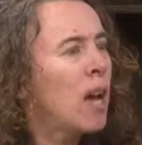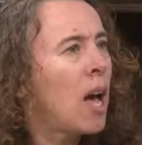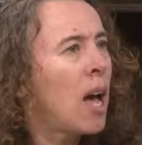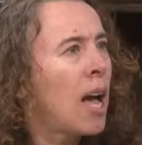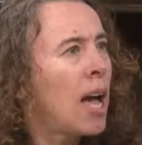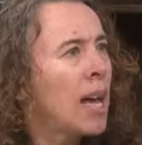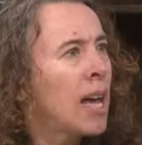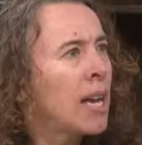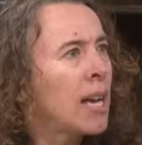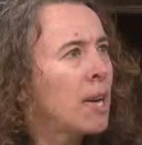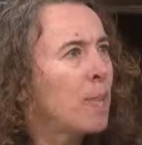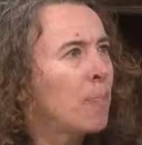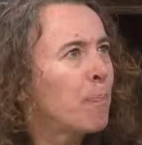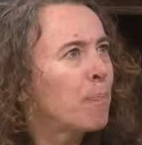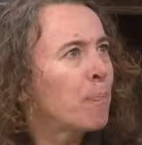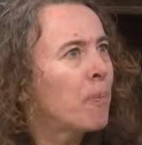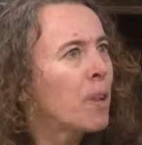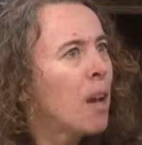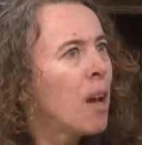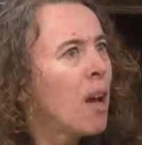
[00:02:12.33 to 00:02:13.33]
a
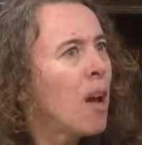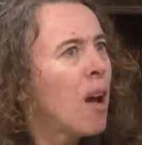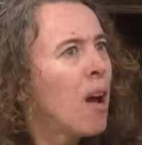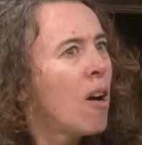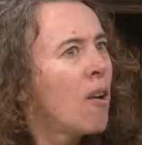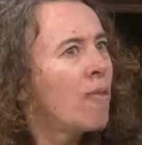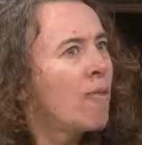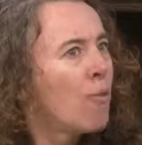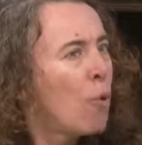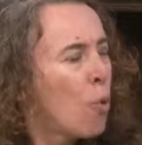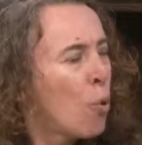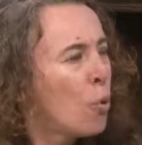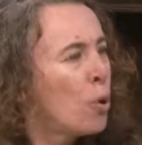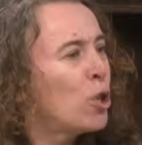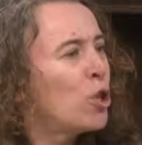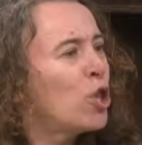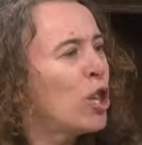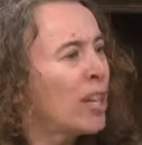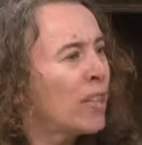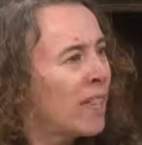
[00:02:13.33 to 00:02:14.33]

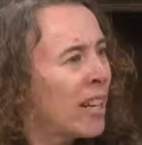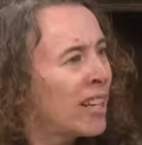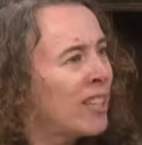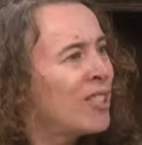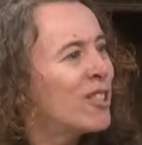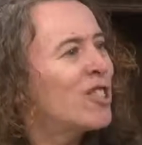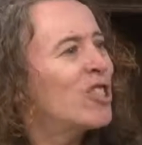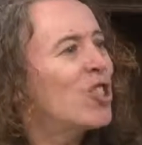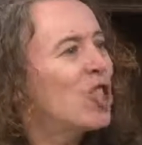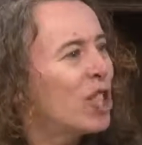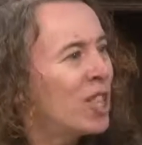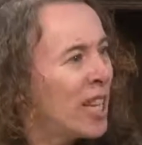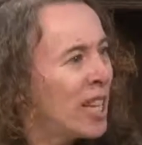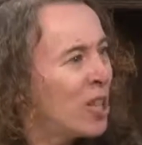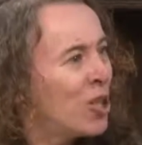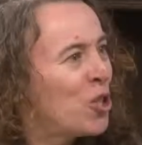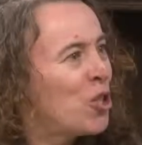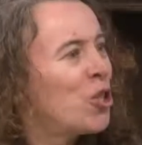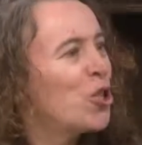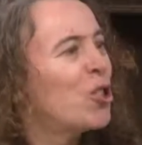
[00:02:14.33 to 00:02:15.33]
foraging. She
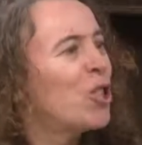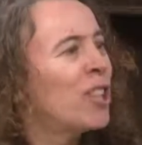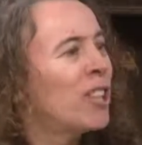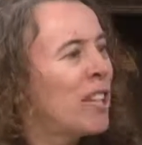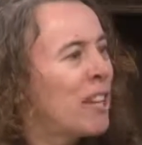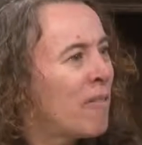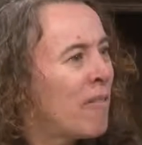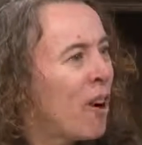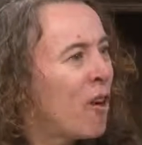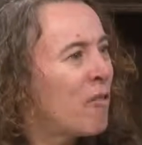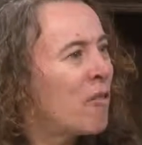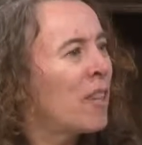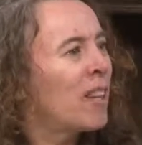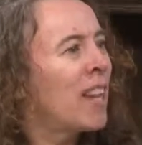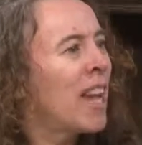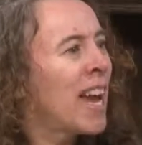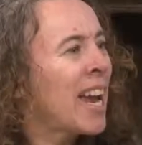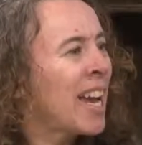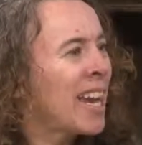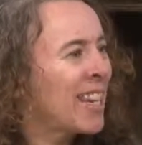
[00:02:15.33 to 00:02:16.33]
teaches you to live off the
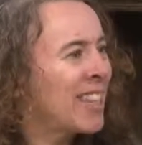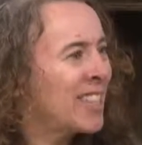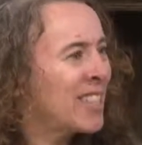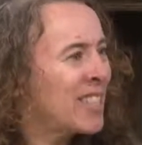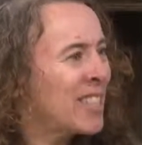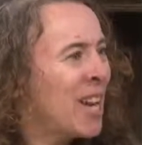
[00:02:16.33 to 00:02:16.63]
land.